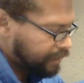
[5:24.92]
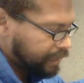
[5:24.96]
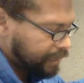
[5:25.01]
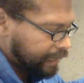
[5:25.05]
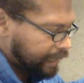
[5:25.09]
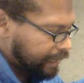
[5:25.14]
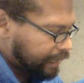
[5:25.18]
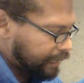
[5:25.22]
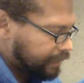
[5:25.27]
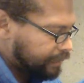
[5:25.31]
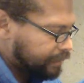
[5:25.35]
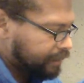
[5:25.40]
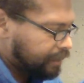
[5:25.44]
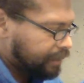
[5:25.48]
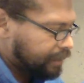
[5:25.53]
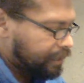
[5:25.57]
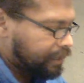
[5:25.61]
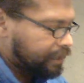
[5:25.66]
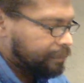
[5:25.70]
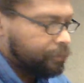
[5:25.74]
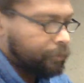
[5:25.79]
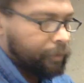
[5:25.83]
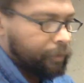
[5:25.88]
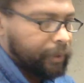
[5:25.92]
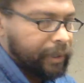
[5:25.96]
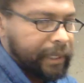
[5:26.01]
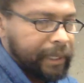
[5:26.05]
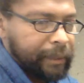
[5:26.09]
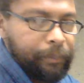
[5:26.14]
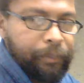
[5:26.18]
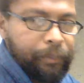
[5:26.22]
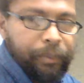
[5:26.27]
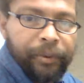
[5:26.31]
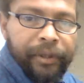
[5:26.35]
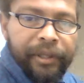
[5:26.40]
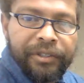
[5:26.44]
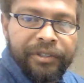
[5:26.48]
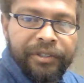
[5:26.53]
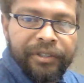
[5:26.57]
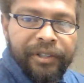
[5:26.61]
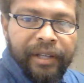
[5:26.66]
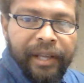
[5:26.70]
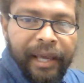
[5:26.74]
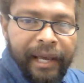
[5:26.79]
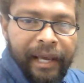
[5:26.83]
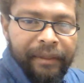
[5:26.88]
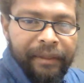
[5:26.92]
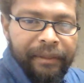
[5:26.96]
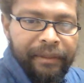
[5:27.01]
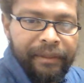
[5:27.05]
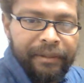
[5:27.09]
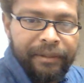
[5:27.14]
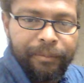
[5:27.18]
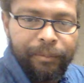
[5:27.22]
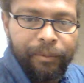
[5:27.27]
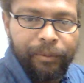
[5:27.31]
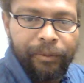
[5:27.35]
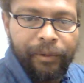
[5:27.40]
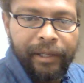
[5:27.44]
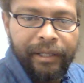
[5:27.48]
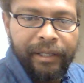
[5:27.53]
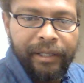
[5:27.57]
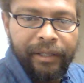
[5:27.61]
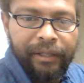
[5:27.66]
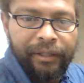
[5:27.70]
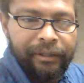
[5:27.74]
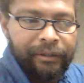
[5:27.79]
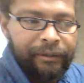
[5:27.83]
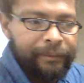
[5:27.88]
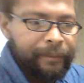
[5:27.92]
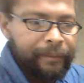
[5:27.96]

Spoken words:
And when I preached at this parade here,